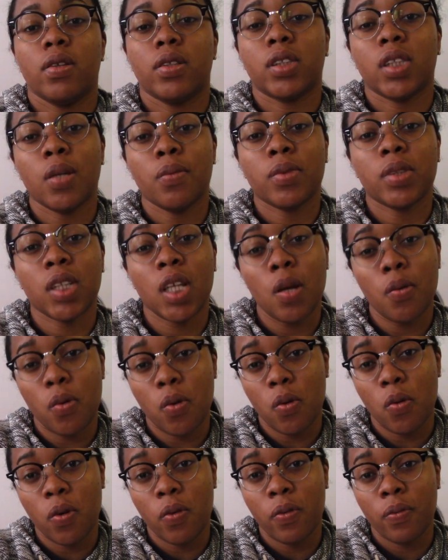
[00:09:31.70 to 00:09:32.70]
Tim
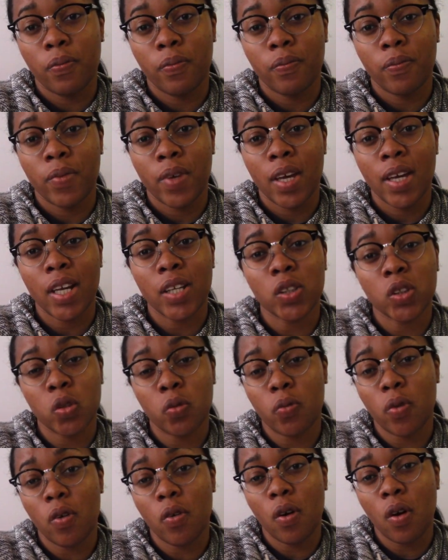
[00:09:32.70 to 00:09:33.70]
Tebow hit a
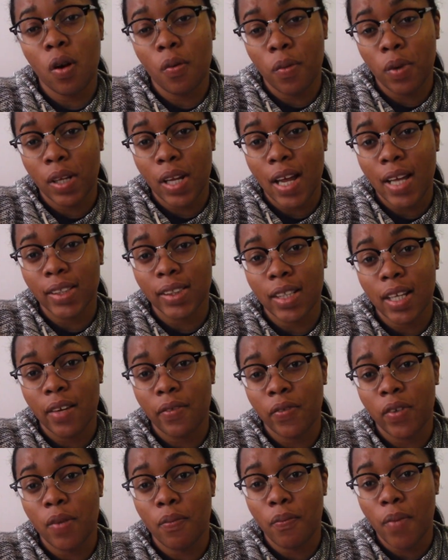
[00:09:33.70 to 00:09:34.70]
two-run homer last night
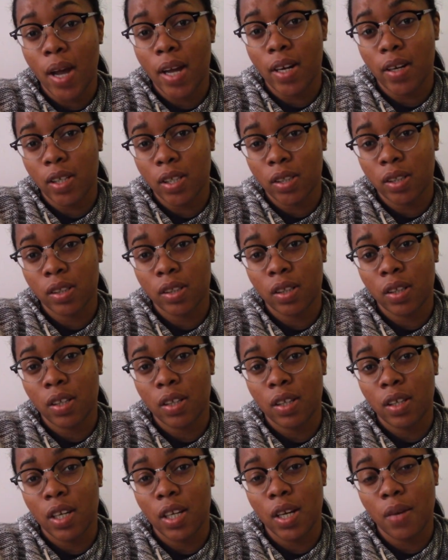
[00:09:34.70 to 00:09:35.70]
for the minors,
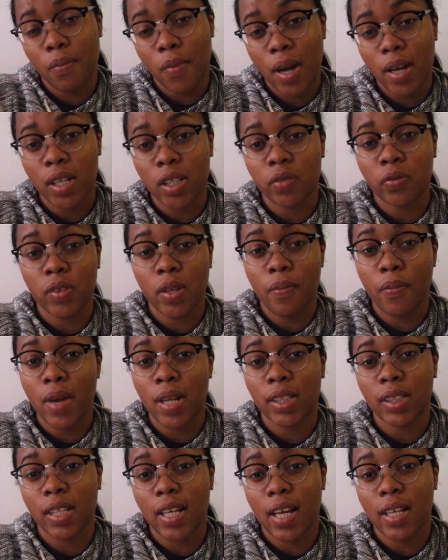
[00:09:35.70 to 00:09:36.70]
and the minors for the
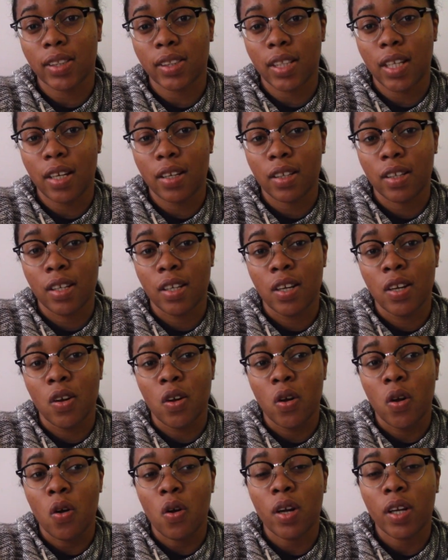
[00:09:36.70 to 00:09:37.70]
Mets last night
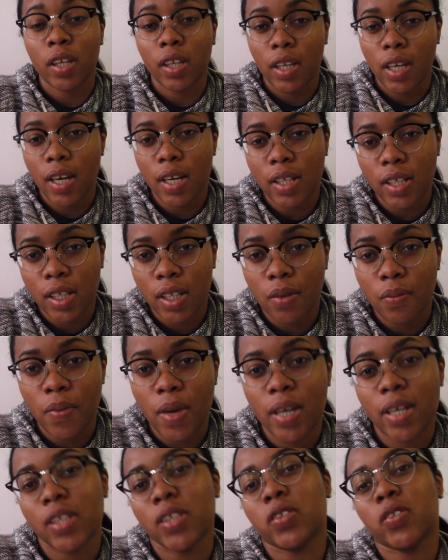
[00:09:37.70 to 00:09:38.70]
can he
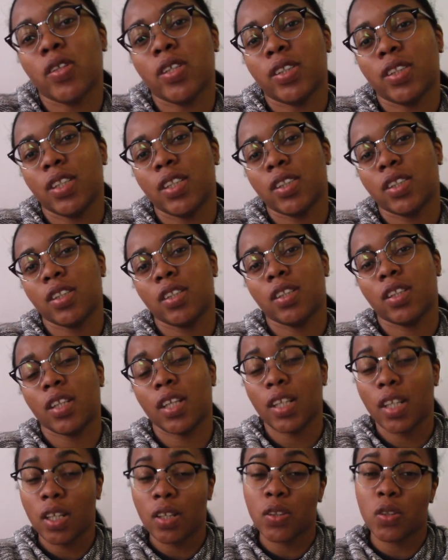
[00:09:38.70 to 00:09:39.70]
make a transition?
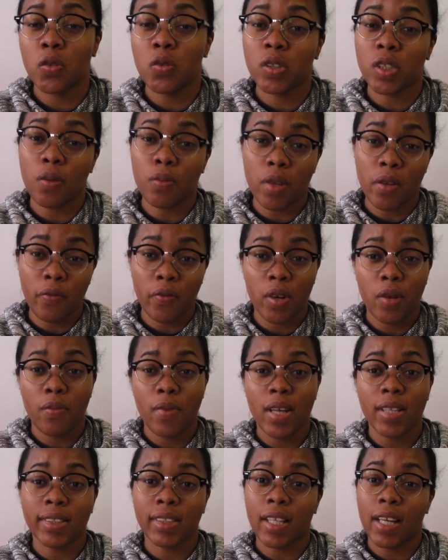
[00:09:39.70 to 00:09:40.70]
Can he do something for the
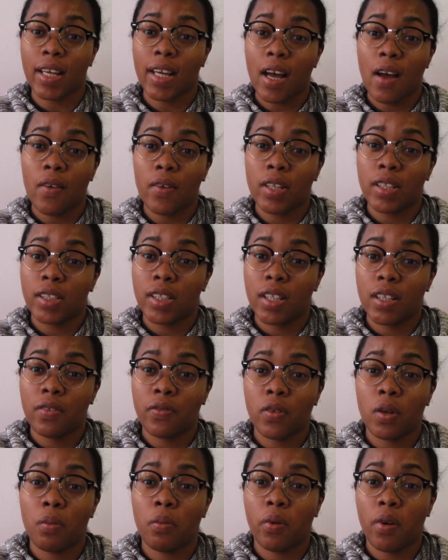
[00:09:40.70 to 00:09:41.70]
Mets like how he did
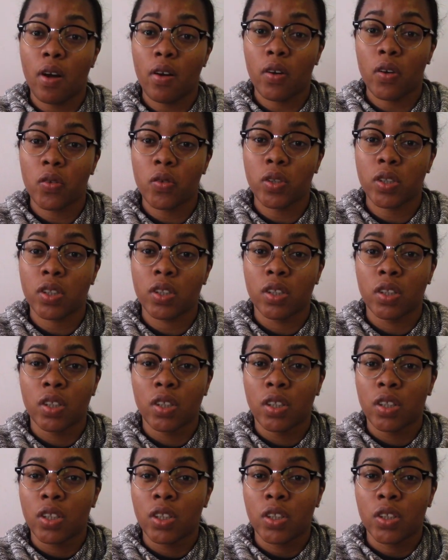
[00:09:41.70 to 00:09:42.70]
for the Broncos
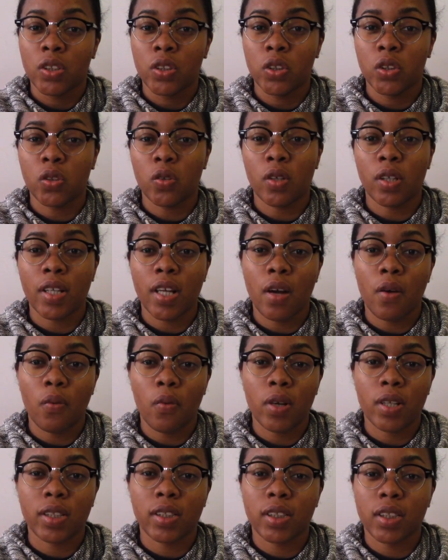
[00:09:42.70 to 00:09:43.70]
during that
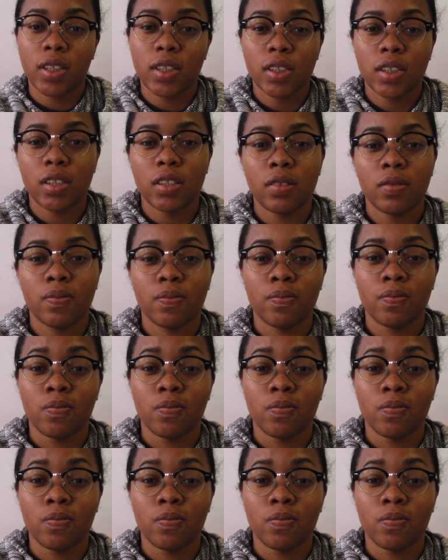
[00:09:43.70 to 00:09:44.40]
one season?